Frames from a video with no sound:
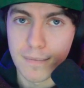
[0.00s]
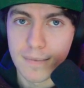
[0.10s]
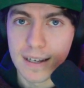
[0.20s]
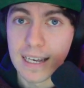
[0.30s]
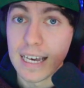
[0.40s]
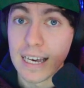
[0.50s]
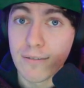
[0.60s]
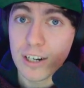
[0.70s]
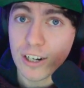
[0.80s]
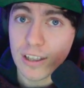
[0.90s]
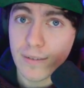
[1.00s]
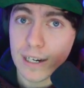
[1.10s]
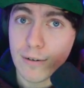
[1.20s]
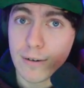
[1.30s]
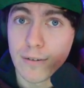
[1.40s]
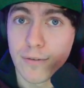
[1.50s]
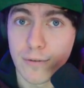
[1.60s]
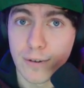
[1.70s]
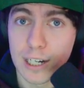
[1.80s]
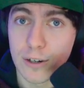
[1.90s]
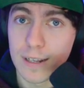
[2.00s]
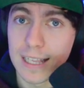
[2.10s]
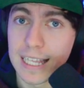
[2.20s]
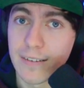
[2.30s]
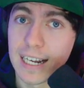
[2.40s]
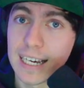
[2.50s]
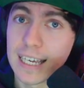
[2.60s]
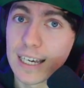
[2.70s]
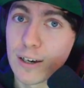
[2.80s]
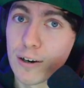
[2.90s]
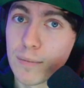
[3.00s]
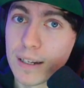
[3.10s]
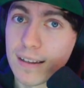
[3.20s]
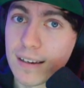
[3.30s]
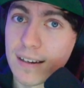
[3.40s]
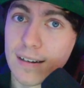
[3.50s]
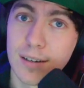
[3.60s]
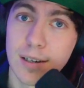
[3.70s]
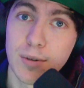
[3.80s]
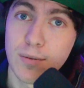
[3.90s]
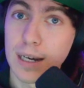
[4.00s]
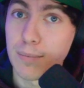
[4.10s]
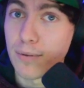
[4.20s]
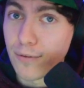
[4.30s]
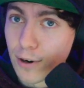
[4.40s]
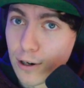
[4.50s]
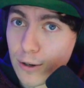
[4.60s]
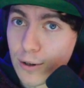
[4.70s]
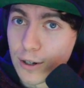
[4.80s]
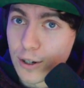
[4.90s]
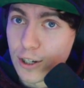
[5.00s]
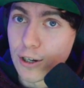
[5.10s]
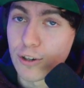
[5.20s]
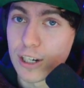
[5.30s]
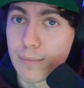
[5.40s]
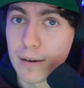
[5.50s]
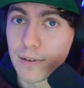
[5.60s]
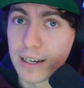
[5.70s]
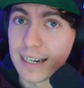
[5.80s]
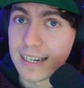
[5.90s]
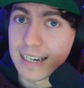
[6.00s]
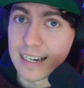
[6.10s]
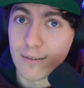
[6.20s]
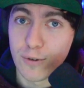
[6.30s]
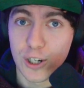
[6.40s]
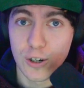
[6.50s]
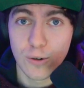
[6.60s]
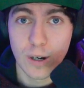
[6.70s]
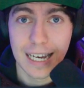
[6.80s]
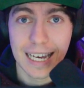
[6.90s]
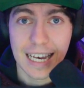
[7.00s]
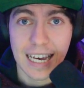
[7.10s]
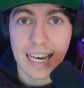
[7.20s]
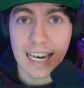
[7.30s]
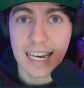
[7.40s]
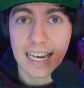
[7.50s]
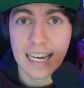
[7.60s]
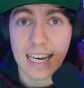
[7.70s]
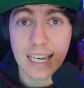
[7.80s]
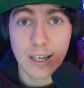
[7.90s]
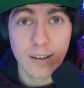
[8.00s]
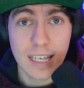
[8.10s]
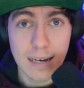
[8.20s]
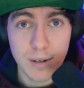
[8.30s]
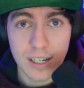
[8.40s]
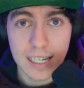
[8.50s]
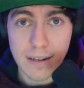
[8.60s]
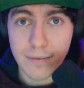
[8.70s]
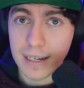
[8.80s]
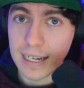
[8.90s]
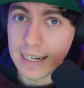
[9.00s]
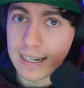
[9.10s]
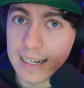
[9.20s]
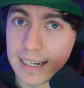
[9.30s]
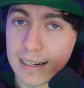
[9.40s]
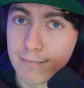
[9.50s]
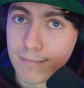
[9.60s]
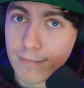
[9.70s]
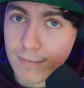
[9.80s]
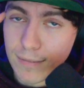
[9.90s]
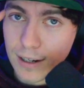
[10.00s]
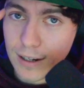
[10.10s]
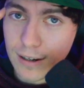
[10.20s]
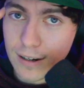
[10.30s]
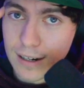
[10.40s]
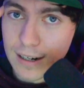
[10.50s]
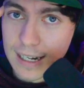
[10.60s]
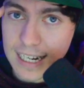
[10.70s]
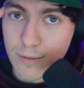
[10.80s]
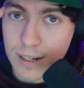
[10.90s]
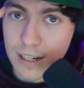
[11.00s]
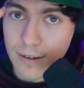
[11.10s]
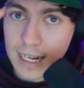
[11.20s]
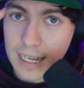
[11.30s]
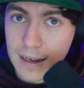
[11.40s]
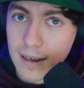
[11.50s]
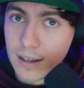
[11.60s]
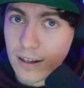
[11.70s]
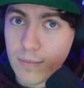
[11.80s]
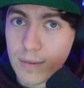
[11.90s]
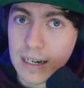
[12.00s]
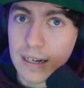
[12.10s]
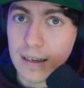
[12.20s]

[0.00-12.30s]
If you enjoyed the video, feel free to leave a like, comment, subscribe, follow the socials above, and wish you good games yourself and nice rest of the day. Goodbye.